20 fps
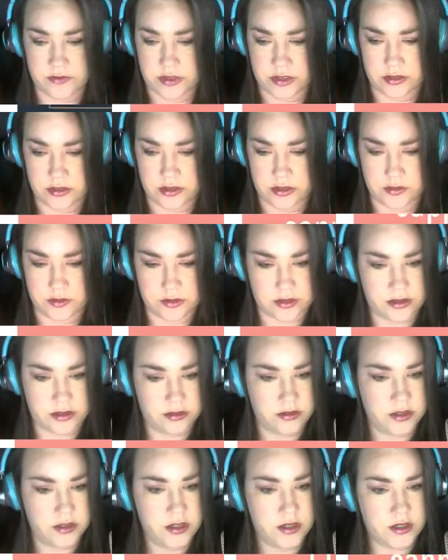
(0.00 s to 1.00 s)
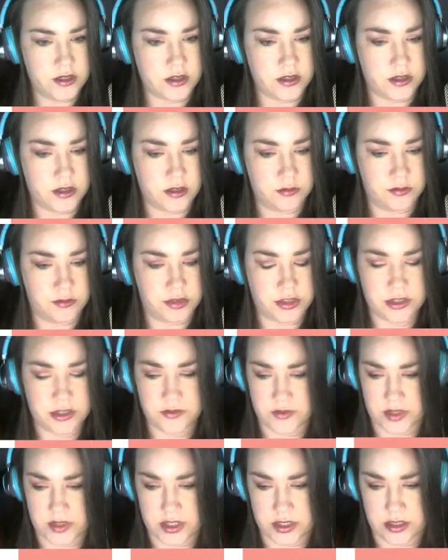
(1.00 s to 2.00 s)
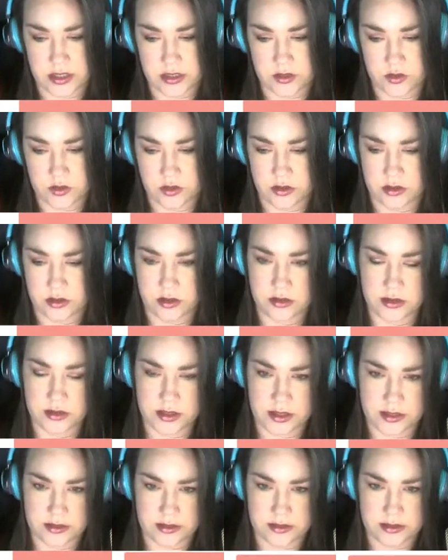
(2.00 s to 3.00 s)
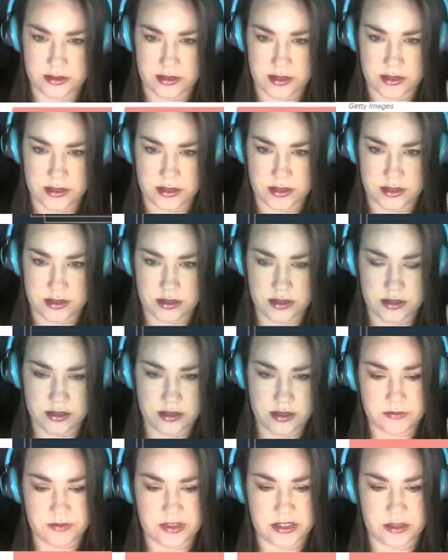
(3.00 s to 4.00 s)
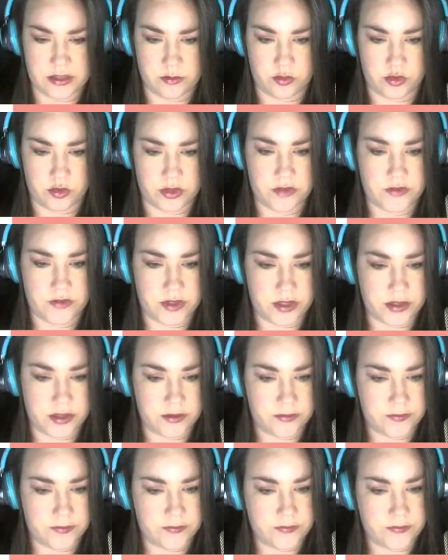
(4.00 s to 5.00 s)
figured out what that, a breve, or a latte. Let's say breve.